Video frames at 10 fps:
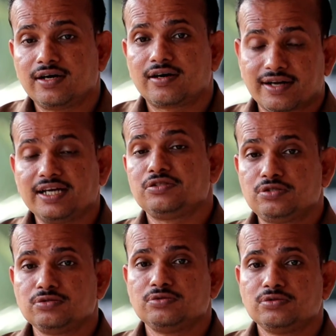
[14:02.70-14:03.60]
the
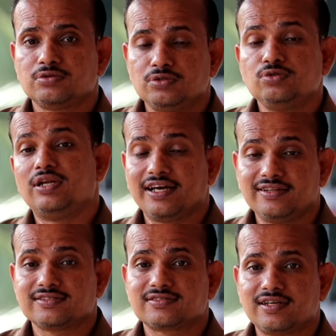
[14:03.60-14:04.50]
right to do
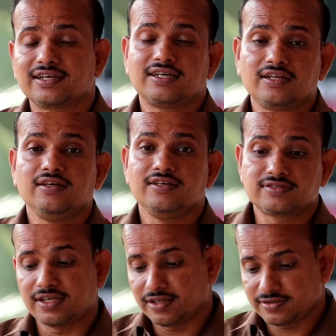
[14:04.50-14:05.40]
like this, like that. He
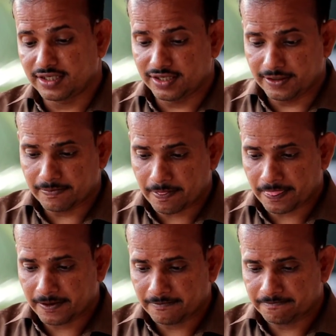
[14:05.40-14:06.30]
is thinking.
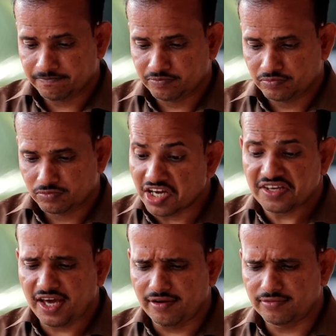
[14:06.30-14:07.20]

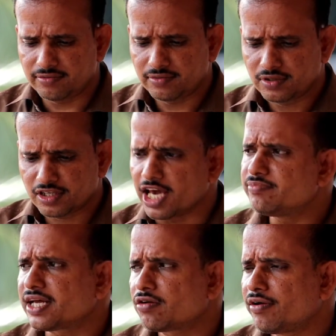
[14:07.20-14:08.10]
Again
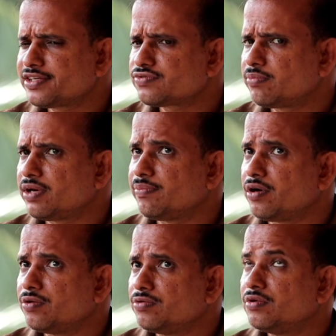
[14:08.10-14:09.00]
came that noise from
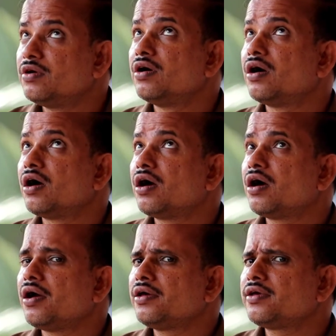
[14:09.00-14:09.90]
above.
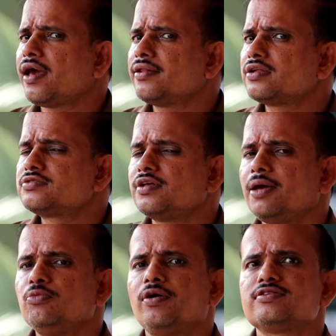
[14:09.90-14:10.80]
That
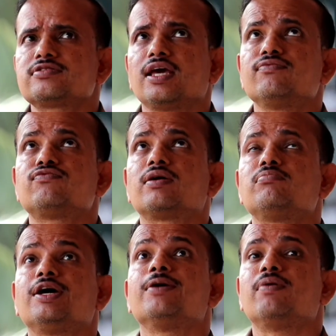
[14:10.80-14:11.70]
same noise came
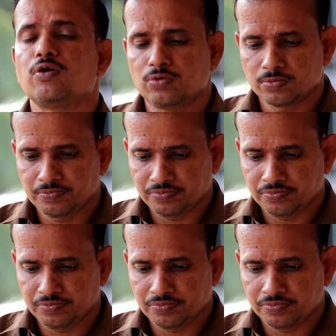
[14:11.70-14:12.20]
from above.